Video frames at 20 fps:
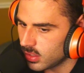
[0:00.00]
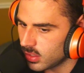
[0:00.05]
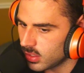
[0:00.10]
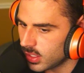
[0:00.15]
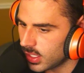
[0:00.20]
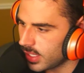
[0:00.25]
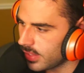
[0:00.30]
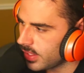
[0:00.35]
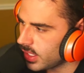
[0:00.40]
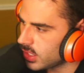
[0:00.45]

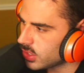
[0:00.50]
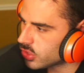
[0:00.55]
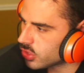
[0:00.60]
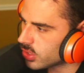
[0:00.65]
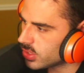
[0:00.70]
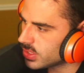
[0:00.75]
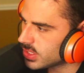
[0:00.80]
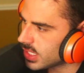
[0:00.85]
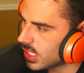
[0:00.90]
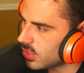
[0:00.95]
And then it
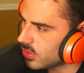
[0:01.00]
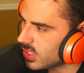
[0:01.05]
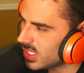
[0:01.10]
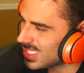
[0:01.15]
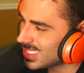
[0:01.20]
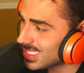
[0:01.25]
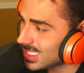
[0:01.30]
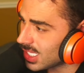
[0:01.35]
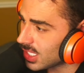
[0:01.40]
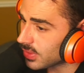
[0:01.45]
turns out
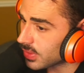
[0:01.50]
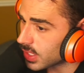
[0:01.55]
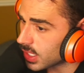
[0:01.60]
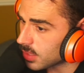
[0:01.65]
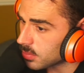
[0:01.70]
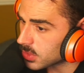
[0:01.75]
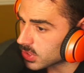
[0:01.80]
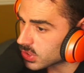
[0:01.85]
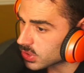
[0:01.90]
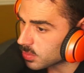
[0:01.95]
it's not that
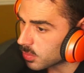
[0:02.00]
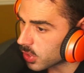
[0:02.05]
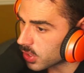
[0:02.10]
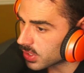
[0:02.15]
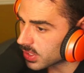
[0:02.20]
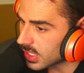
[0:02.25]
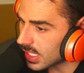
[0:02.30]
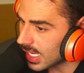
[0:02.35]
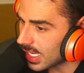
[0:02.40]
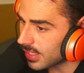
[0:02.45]
I'm a
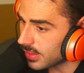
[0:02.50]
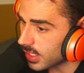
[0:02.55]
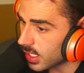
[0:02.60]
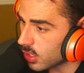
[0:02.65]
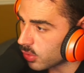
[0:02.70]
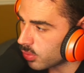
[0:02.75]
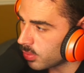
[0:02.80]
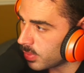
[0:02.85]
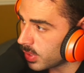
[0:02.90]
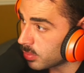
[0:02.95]
smart guy that I
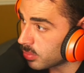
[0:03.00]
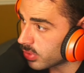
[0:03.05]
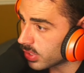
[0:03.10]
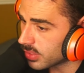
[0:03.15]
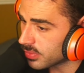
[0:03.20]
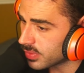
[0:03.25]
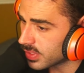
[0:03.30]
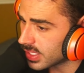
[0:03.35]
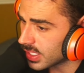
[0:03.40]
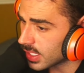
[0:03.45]
remember
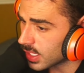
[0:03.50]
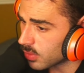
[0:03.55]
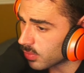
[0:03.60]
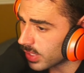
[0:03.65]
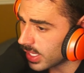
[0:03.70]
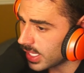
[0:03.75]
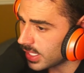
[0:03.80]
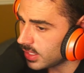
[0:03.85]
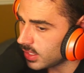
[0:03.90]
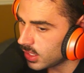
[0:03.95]
everything I
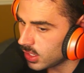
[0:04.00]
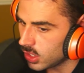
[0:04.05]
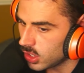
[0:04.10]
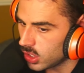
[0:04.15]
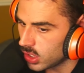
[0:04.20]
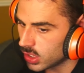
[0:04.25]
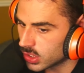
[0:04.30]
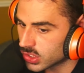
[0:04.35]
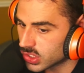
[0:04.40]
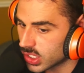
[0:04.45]
read.
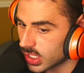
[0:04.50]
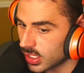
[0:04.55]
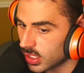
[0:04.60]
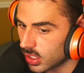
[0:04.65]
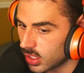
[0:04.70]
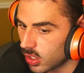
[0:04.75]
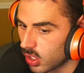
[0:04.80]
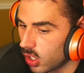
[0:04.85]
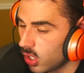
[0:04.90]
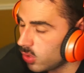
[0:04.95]
It's that
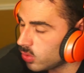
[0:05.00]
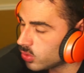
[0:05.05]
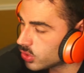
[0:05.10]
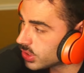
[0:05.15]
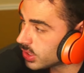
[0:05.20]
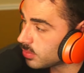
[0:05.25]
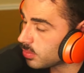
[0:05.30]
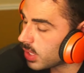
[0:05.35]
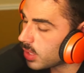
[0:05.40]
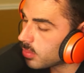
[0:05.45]
oh
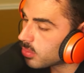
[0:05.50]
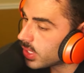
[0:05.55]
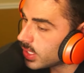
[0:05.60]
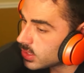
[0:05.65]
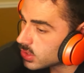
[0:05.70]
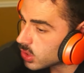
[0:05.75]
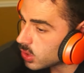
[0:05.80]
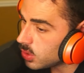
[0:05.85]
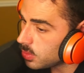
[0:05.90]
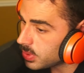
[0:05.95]
shit, my
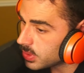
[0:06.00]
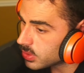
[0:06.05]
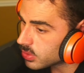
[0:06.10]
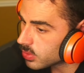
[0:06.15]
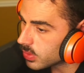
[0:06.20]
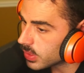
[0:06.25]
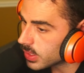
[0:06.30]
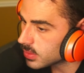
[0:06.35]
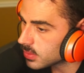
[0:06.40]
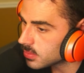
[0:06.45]
brain's open
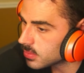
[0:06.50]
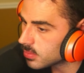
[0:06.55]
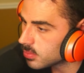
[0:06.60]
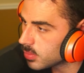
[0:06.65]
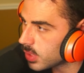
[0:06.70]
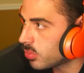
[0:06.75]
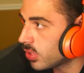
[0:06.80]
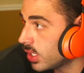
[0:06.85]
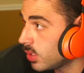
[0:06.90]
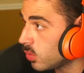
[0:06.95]
to it.
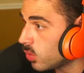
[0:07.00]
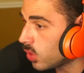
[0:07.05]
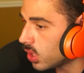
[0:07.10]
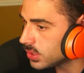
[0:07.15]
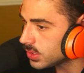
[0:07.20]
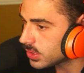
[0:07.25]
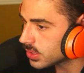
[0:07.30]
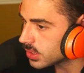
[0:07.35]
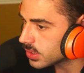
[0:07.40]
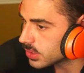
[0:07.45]
My brain
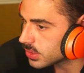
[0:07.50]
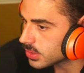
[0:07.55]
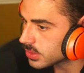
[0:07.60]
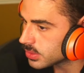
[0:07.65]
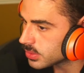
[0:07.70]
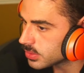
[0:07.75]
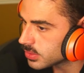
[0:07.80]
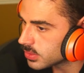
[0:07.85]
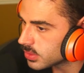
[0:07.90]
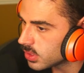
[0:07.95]
wants this.
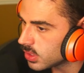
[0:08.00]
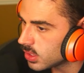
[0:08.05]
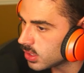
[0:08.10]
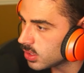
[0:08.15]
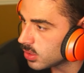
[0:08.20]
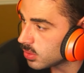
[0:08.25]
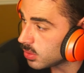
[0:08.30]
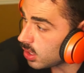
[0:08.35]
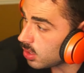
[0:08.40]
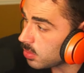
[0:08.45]

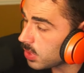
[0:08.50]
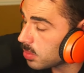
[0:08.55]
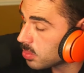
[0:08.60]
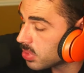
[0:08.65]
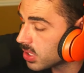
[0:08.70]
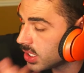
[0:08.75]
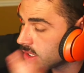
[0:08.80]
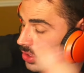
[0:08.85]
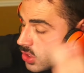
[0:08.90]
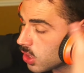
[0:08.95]
Oh, my
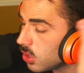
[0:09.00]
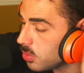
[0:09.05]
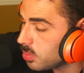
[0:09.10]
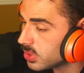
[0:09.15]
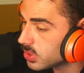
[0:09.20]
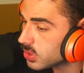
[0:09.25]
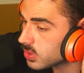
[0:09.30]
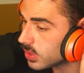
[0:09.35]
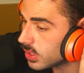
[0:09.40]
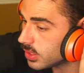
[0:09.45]
brain's
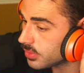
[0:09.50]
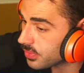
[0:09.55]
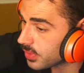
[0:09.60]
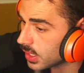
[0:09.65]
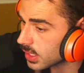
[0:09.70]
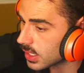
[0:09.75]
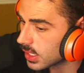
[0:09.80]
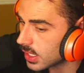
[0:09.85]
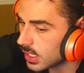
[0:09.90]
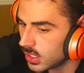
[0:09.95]
open to it.
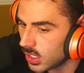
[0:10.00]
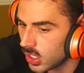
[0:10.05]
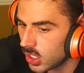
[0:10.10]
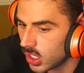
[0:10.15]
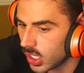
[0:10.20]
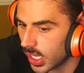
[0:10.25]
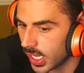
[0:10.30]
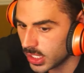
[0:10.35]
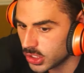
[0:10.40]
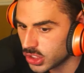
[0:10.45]
Fuck it.
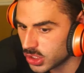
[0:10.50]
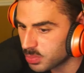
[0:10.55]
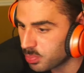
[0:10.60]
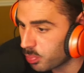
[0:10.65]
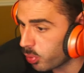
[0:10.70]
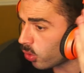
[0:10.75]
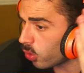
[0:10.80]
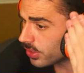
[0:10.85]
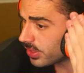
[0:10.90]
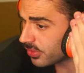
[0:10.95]
And it just
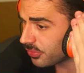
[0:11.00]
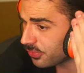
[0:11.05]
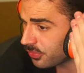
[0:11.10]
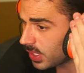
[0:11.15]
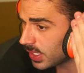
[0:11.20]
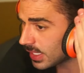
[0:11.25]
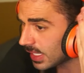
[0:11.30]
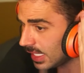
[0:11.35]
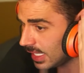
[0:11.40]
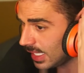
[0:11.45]
poured the
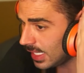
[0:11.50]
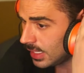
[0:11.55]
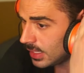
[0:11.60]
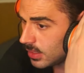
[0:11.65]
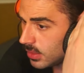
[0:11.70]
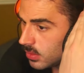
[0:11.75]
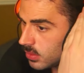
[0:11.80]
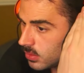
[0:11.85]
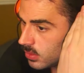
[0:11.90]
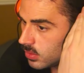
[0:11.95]
fuck
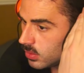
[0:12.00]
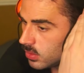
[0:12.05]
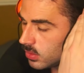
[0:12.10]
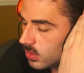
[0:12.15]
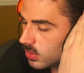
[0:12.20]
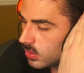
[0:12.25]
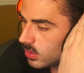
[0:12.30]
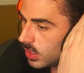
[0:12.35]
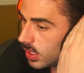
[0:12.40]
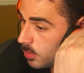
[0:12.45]
in.
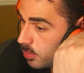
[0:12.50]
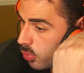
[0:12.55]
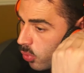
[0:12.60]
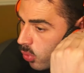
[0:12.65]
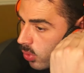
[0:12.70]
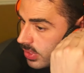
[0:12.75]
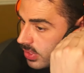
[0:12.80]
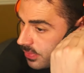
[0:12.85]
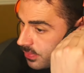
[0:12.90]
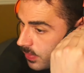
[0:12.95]
It
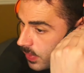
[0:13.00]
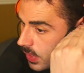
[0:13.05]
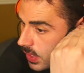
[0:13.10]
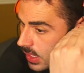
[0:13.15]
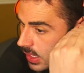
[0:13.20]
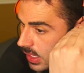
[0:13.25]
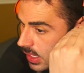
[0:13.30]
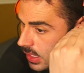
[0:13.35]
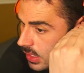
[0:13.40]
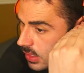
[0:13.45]
poured the fuck
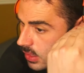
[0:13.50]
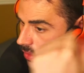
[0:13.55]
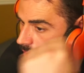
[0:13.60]
in.